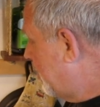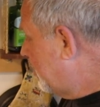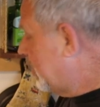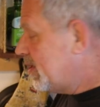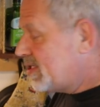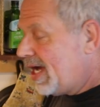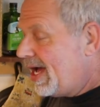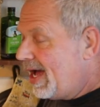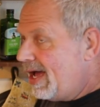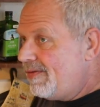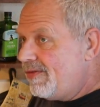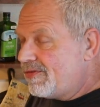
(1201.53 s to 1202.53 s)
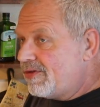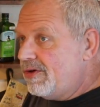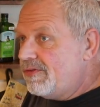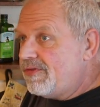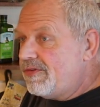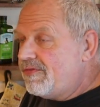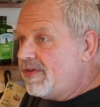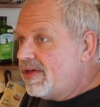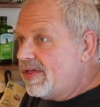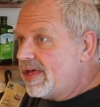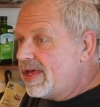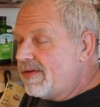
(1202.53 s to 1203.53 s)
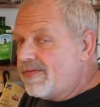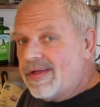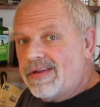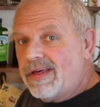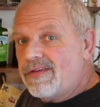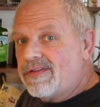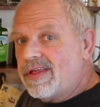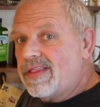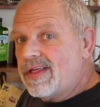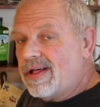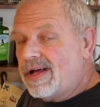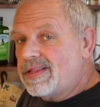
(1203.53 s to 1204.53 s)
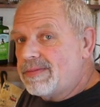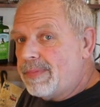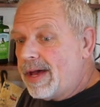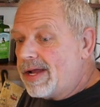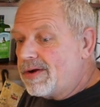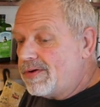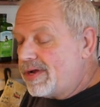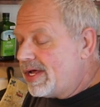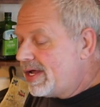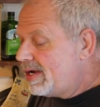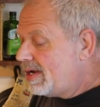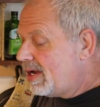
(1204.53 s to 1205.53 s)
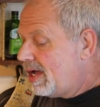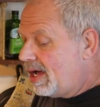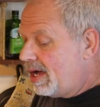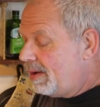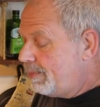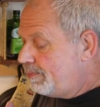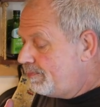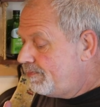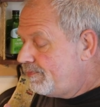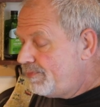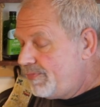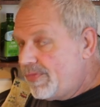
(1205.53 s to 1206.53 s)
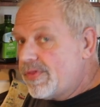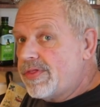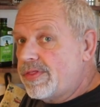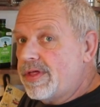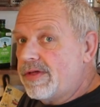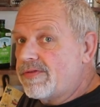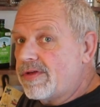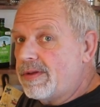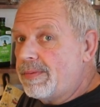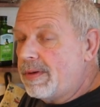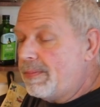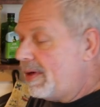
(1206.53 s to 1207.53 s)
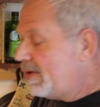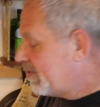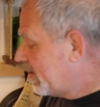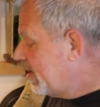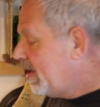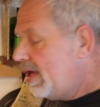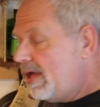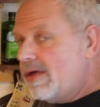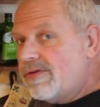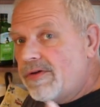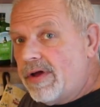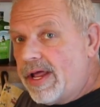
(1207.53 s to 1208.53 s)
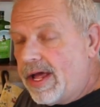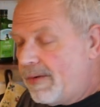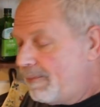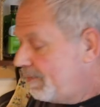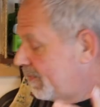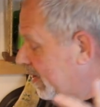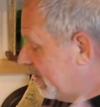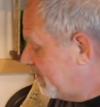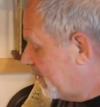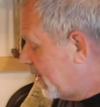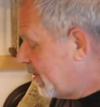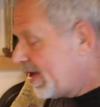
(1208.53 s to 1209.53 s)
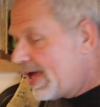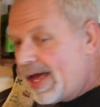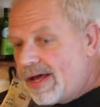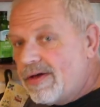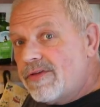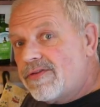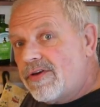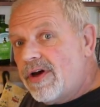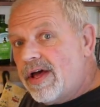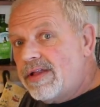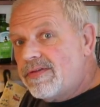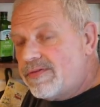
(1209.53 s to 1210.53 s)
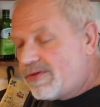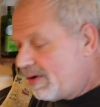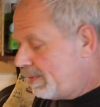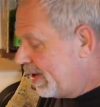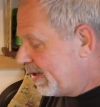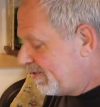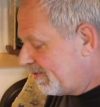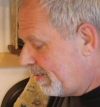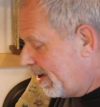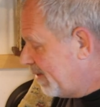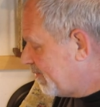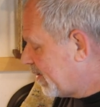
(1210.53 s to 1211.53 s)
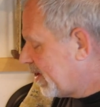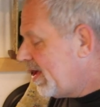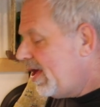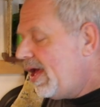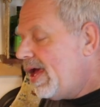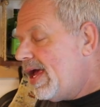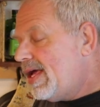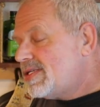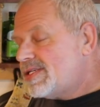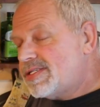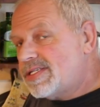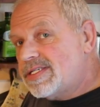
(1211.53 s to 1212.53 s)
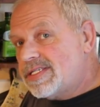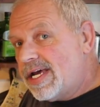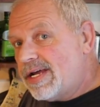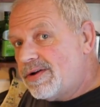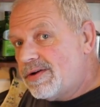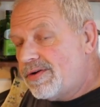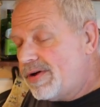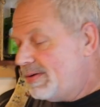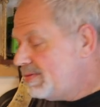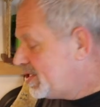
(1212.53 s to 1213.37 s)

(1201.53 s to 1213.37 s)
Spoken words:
Which I have this goofy feeling if they taste anything like the batter did, it's going to be amazing. So anyhow, enough lollygagging. Let's go ahead and start making some icing. It's just a standard cream